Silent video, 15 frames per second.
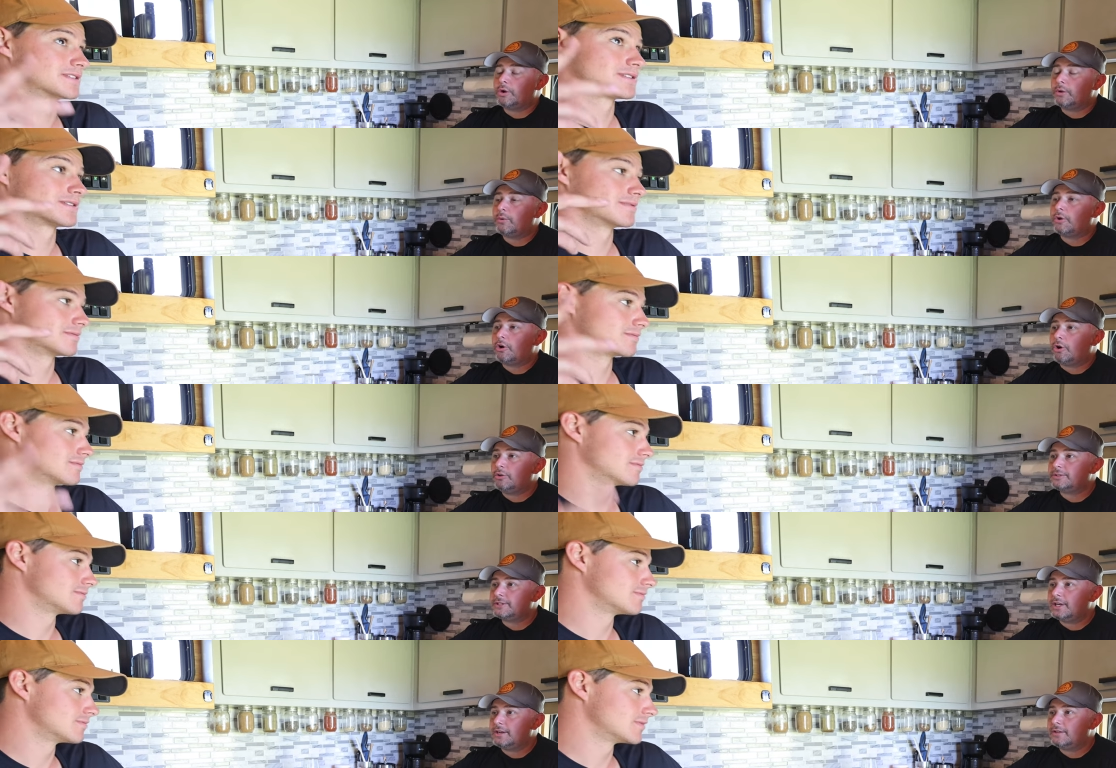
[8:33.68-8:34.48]
Speaker 1: twenty-one
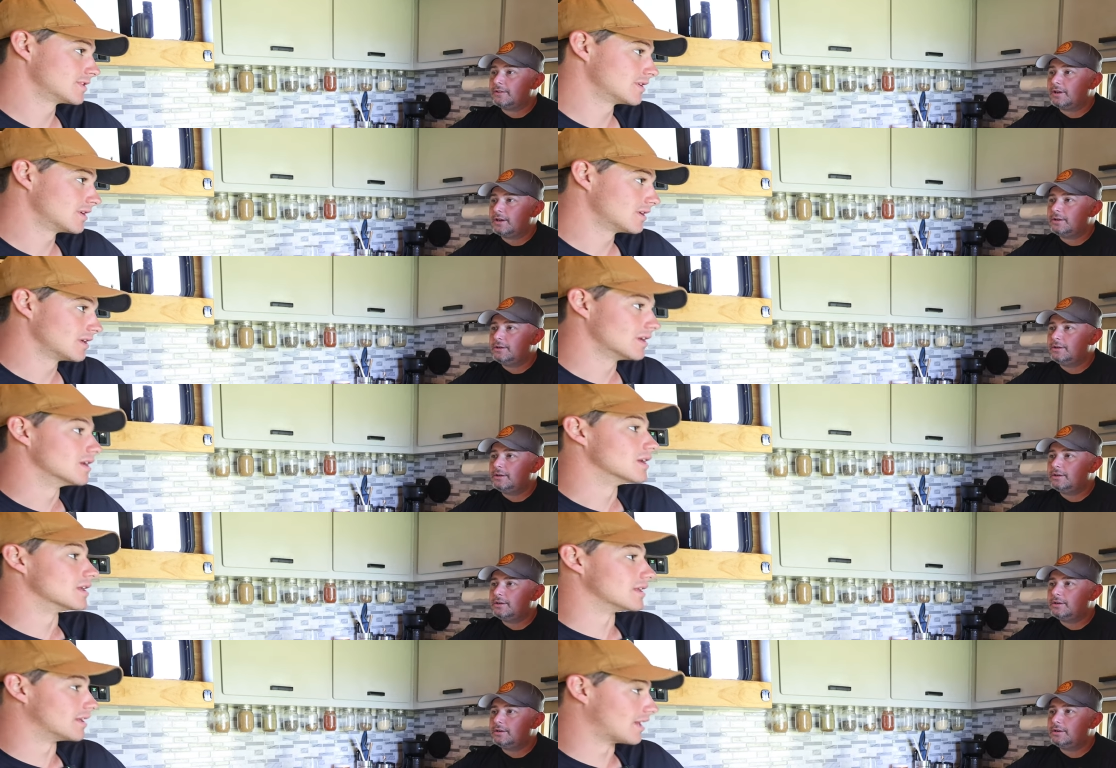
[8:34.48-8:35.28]
all said and done?
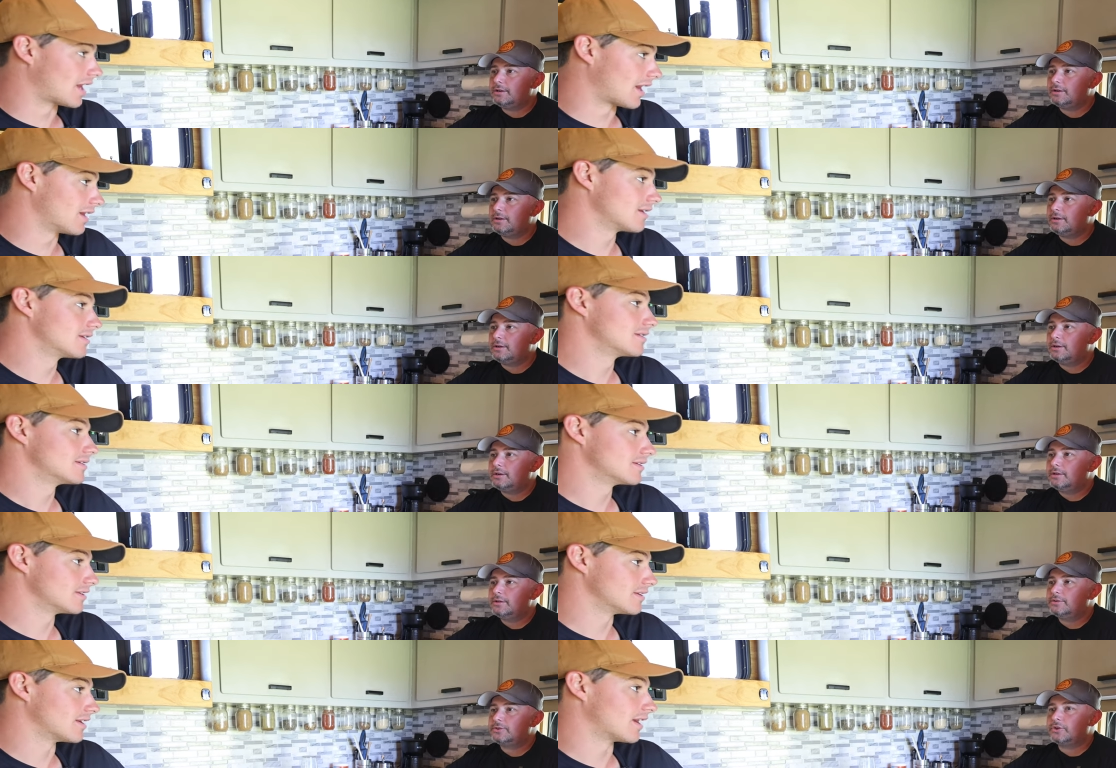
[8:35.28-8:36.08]
Yeah,
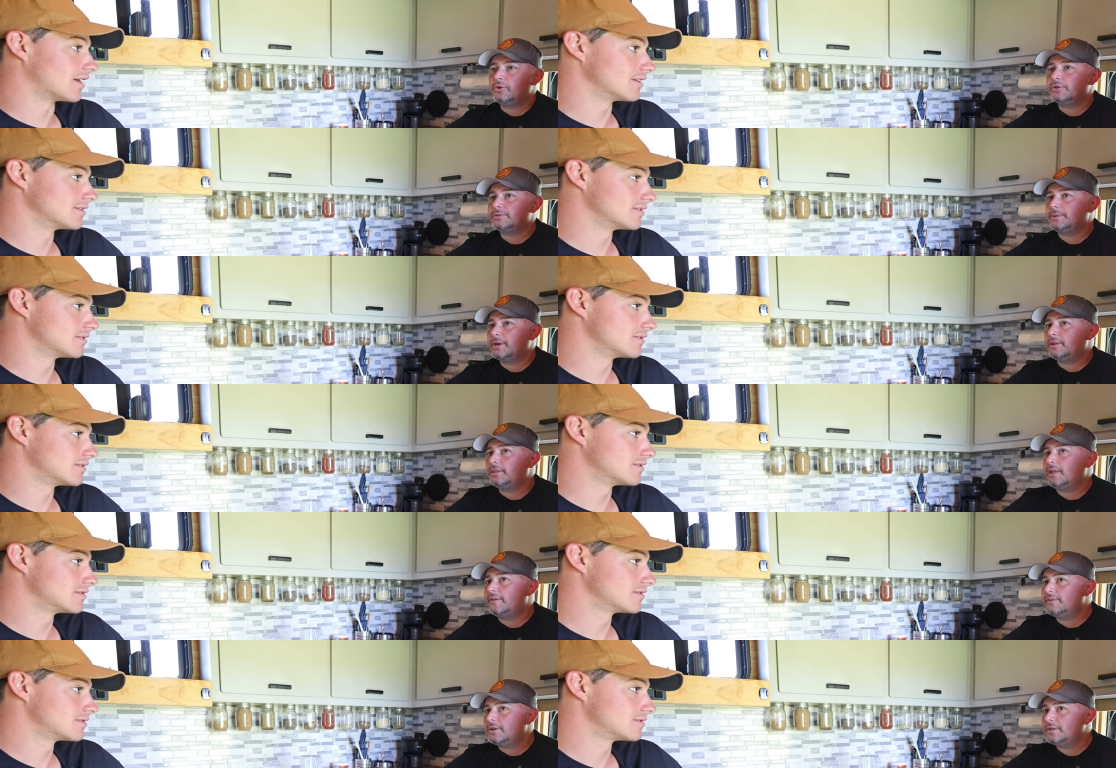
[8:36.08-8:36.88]
yeah. So you only spent
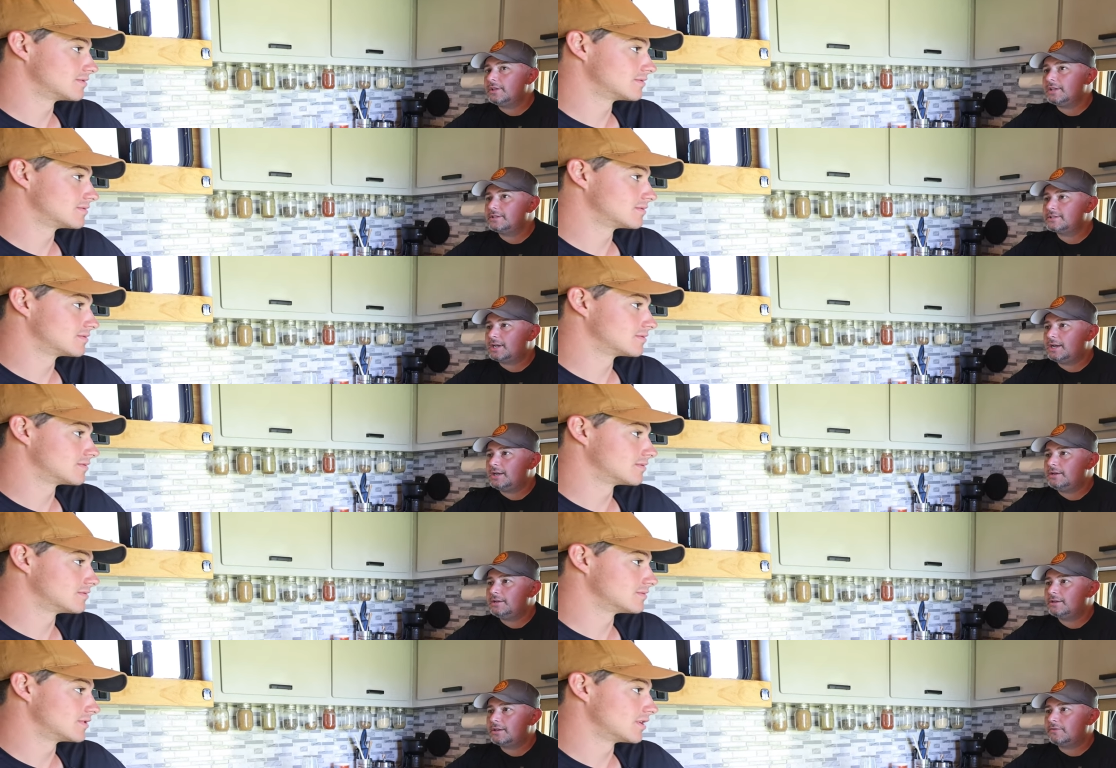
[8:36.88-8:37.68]
eleven on the
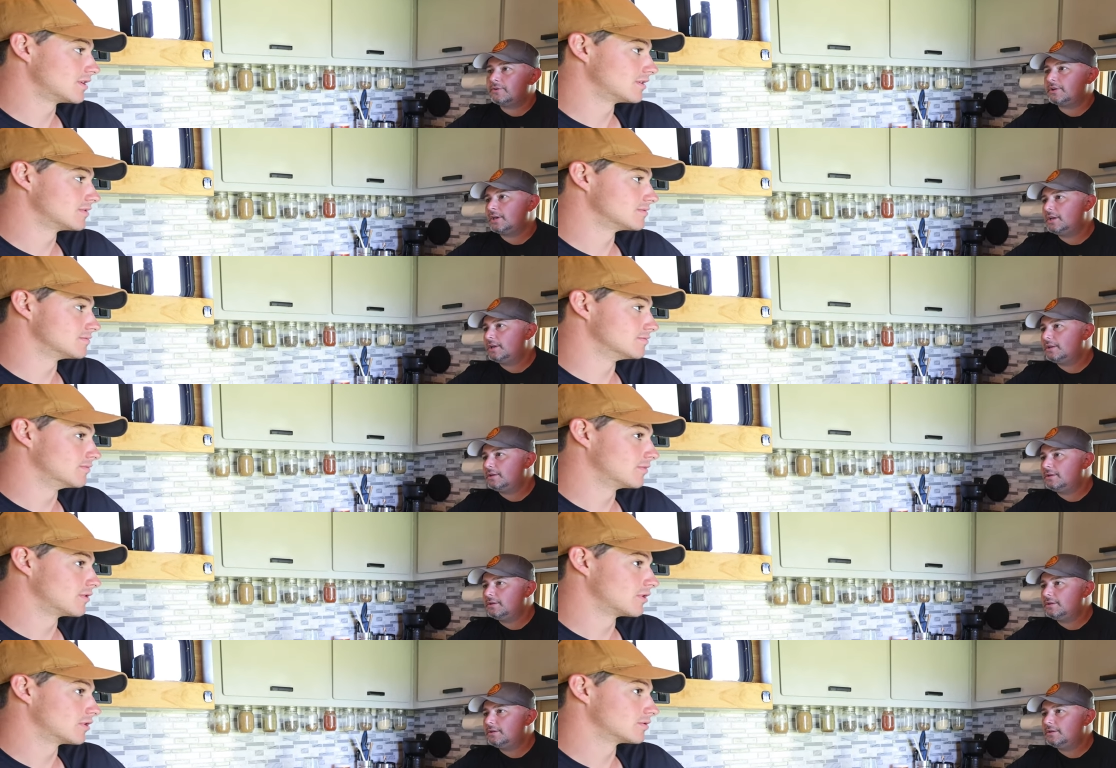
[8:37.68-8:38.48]
inside, give or take?
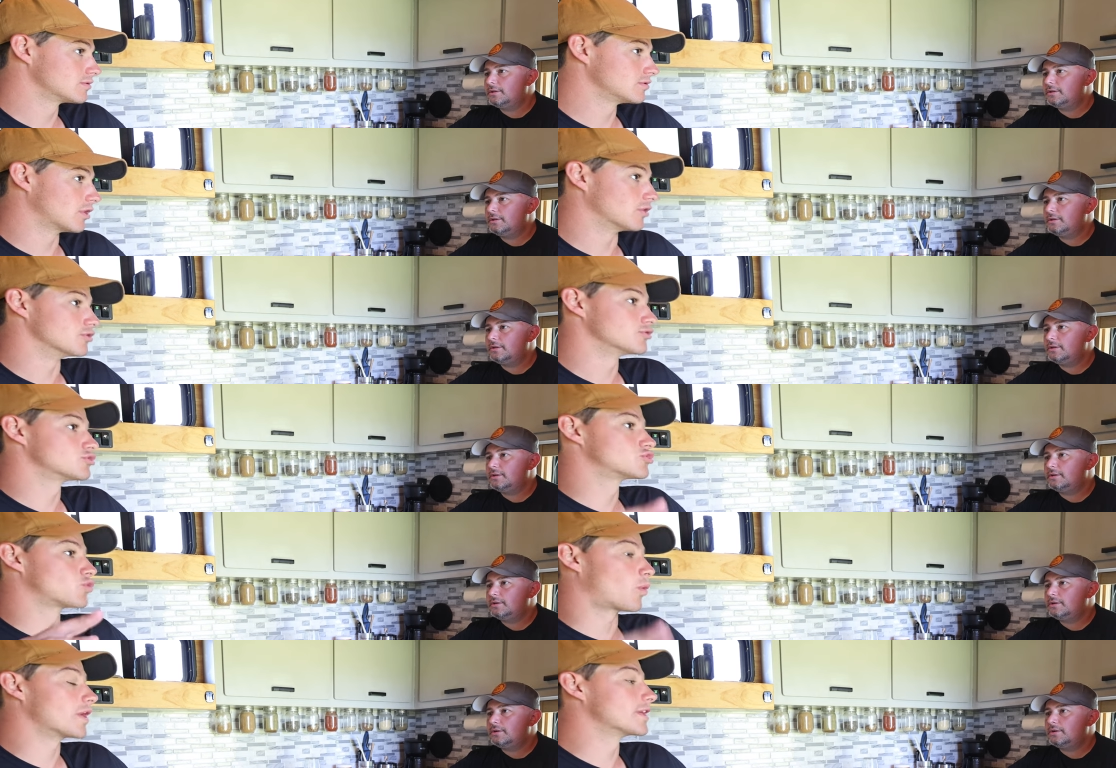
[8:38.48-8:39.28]
Speaker 2: No,
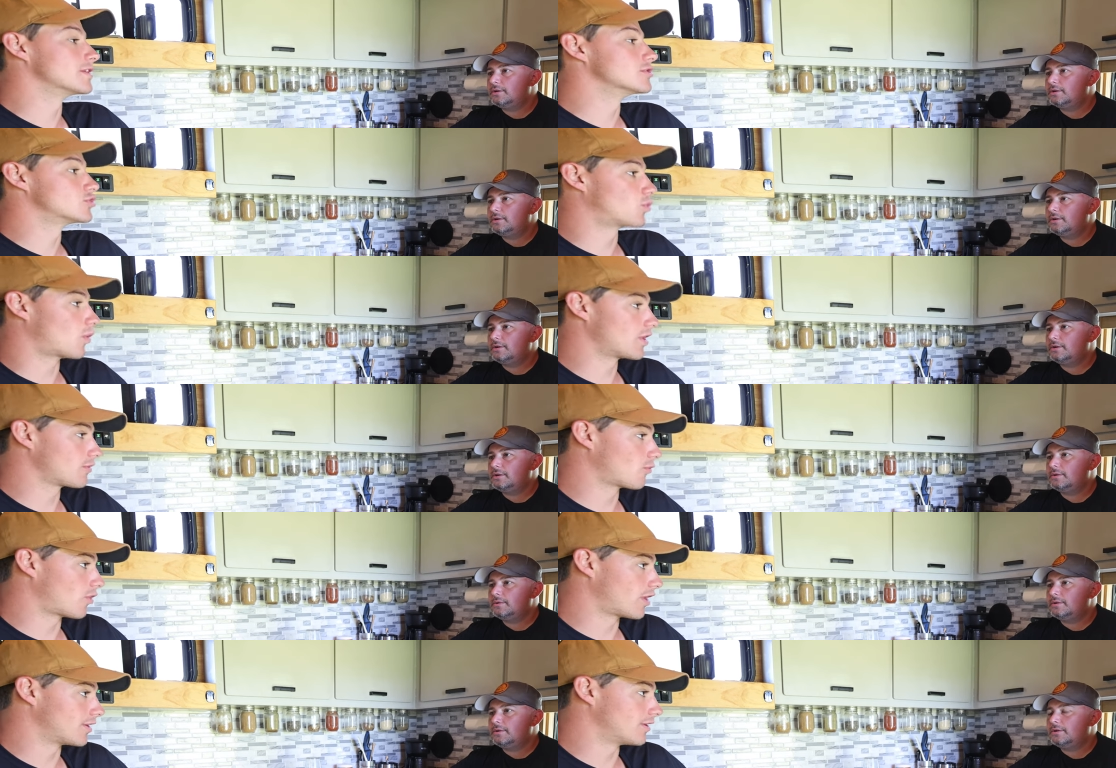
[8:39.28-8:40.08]
twenty,
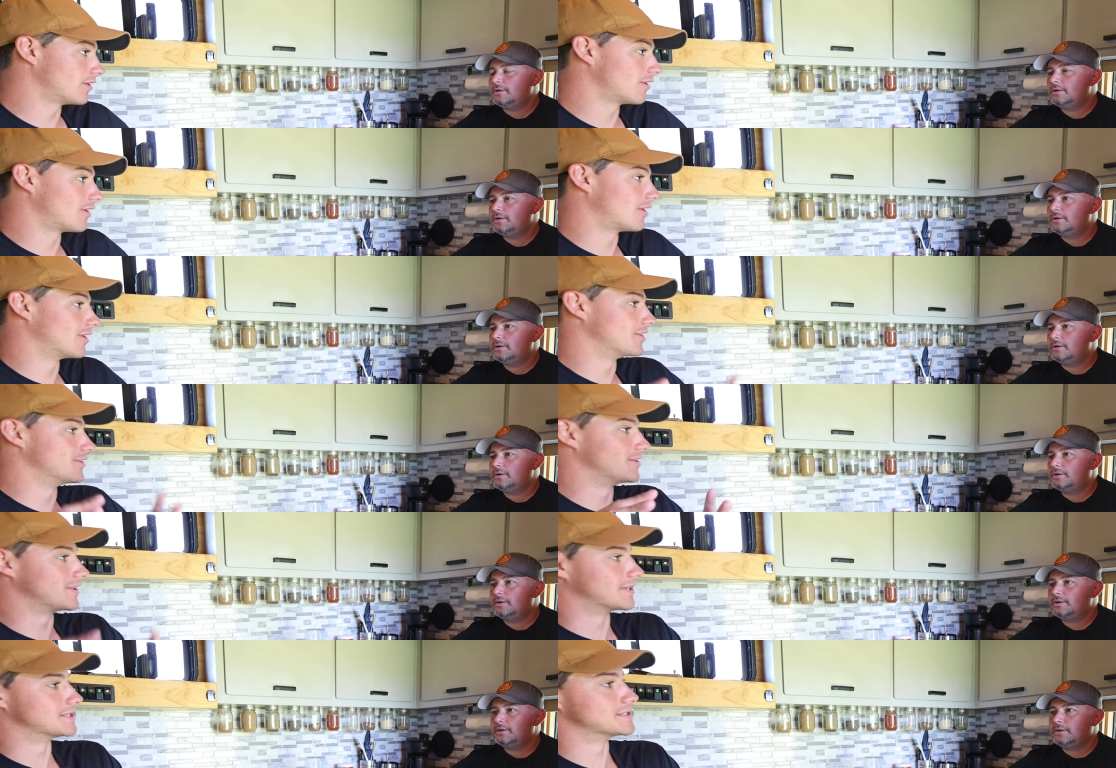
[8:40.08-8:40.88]
twenty-one
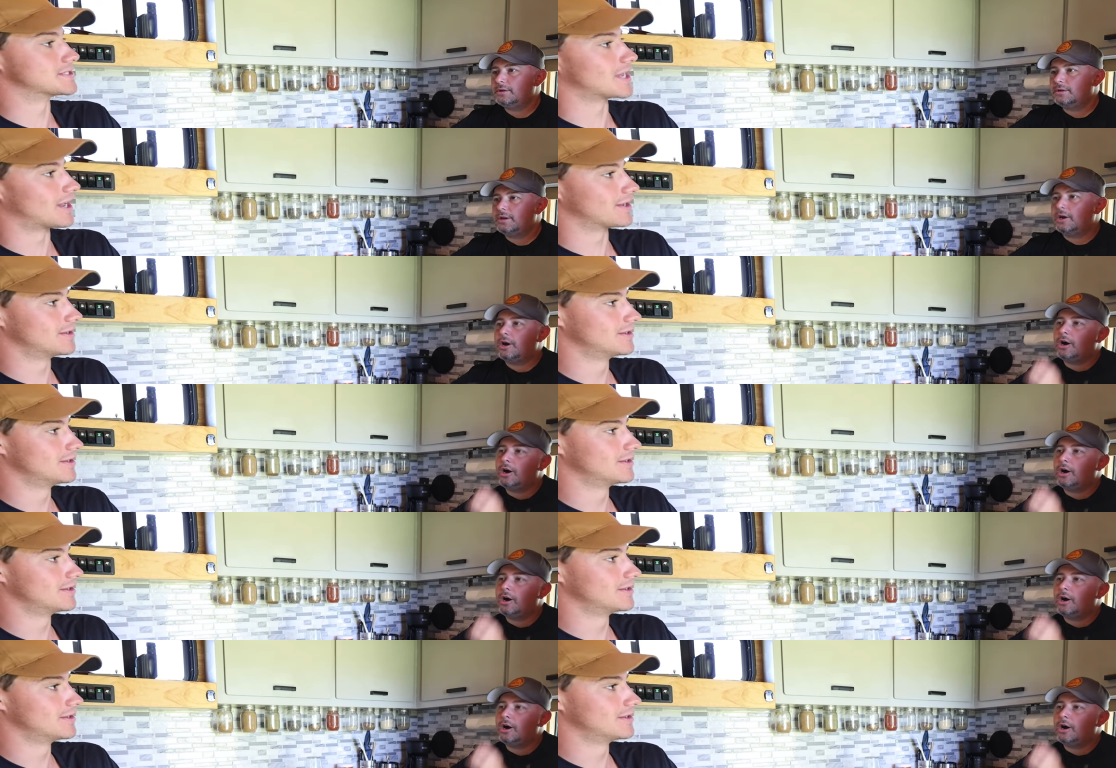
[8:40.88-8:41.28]
on the inside.